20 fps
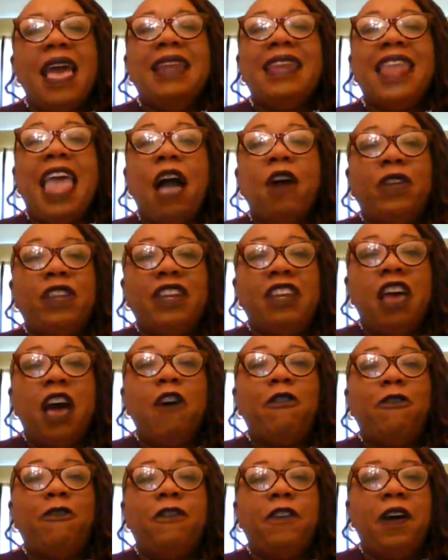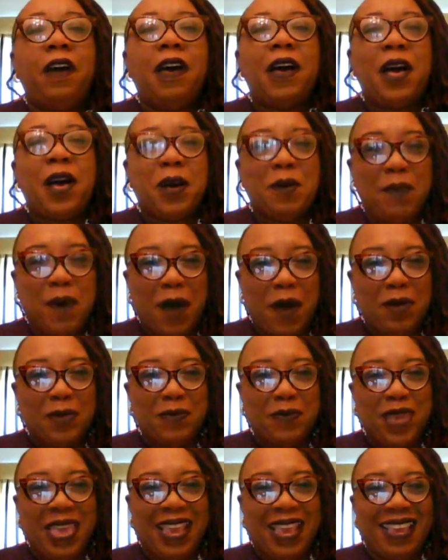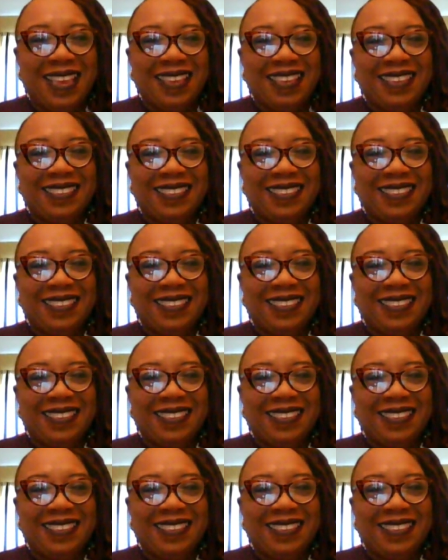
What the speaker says: Now, enough about me.